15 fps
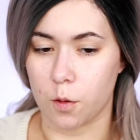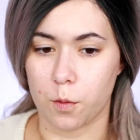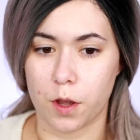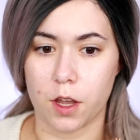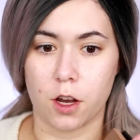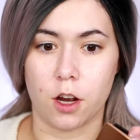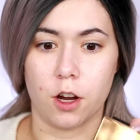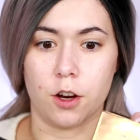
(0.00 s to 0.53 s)

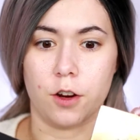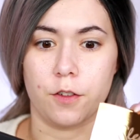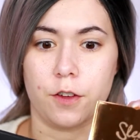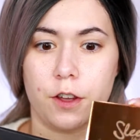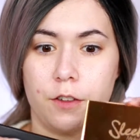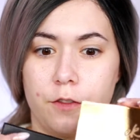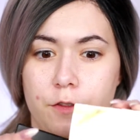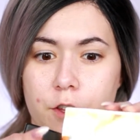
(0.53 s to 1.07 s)
we are
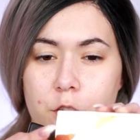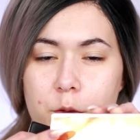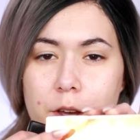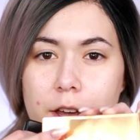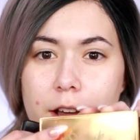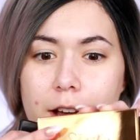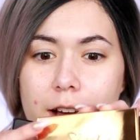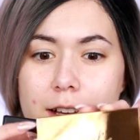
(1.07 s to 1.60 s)

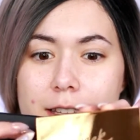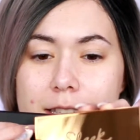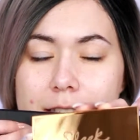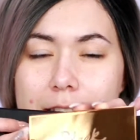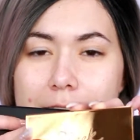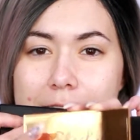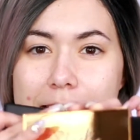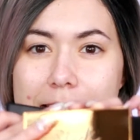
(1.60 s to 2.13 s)
reviewing
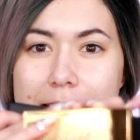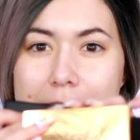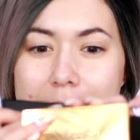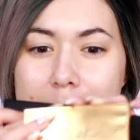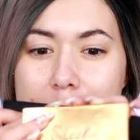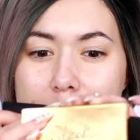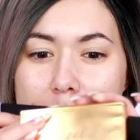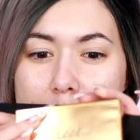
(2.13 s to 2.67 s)
Sleek
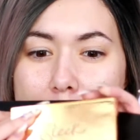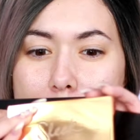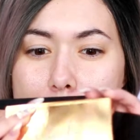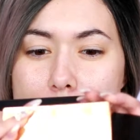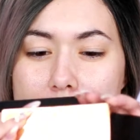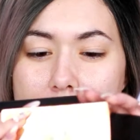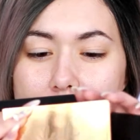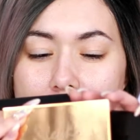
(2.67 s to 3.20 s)

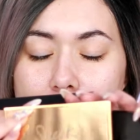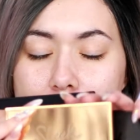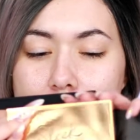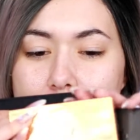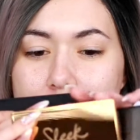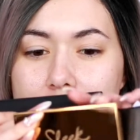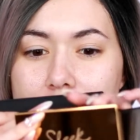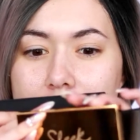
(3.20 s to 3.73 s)
makeup,
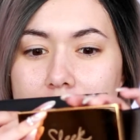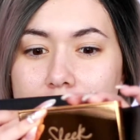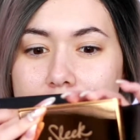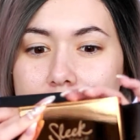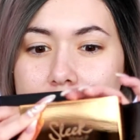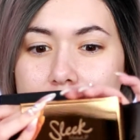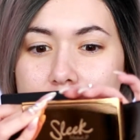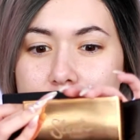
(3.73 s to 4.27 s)
if I can
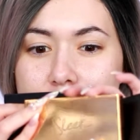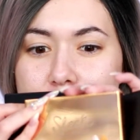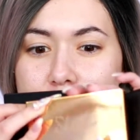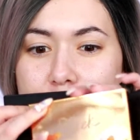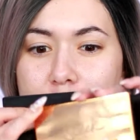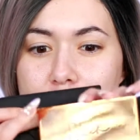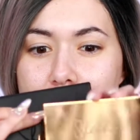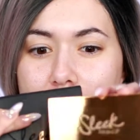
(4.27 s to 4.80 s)
even like show
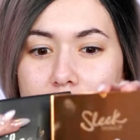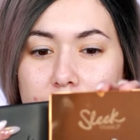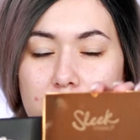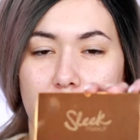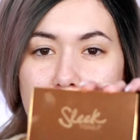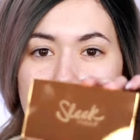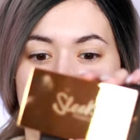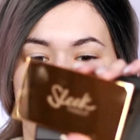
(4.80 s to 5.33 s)
you all of them.
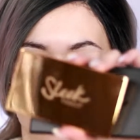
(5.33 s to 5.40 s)
But